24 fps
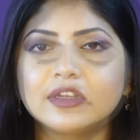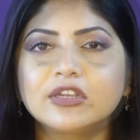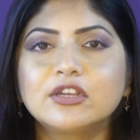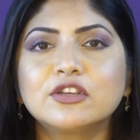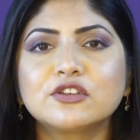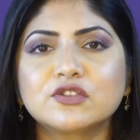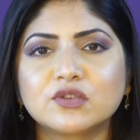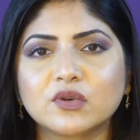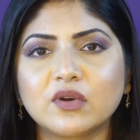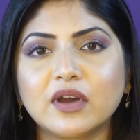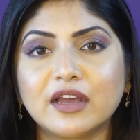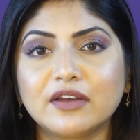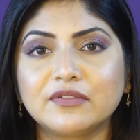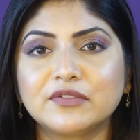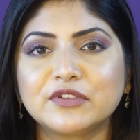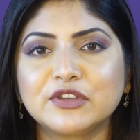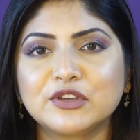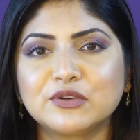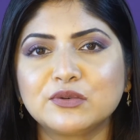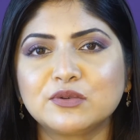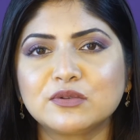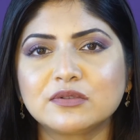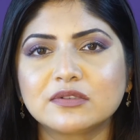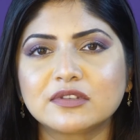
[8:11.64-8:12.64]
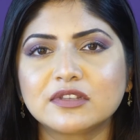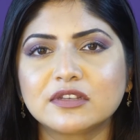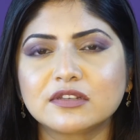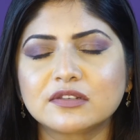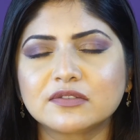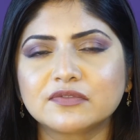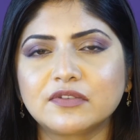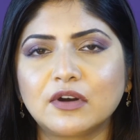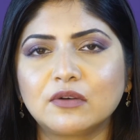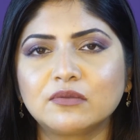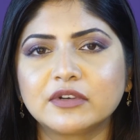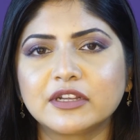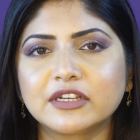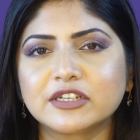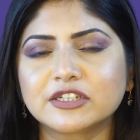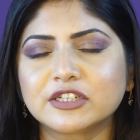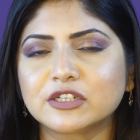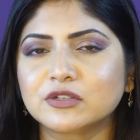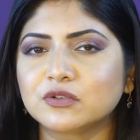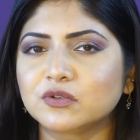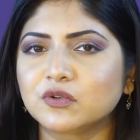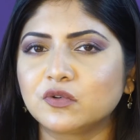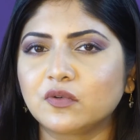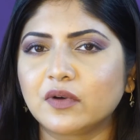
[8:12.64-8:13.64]
So I have used this
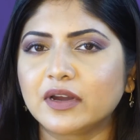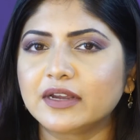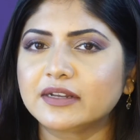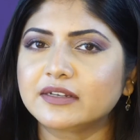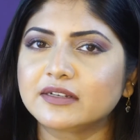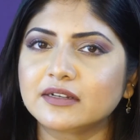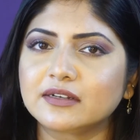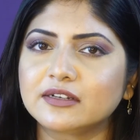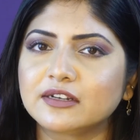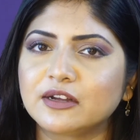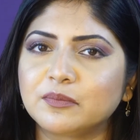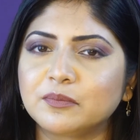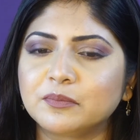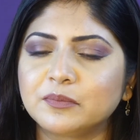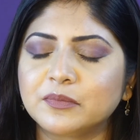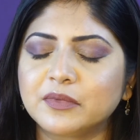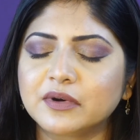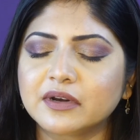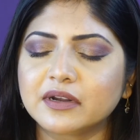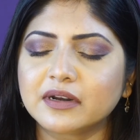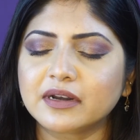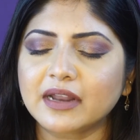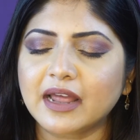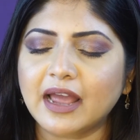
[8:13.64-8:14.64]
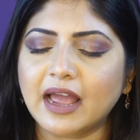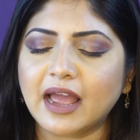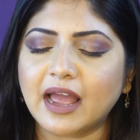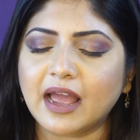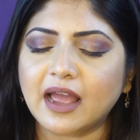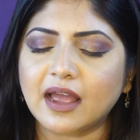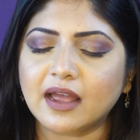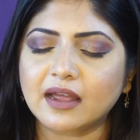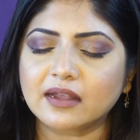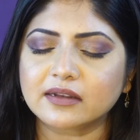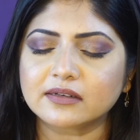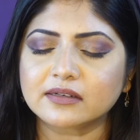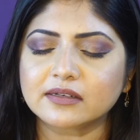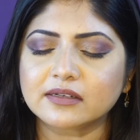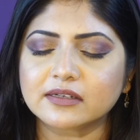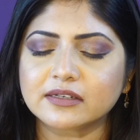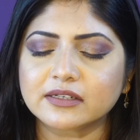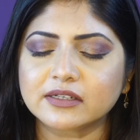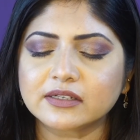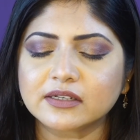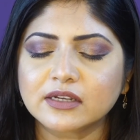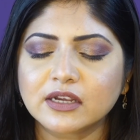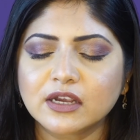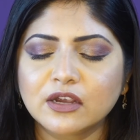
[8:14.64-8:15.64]
foundation quite a number, and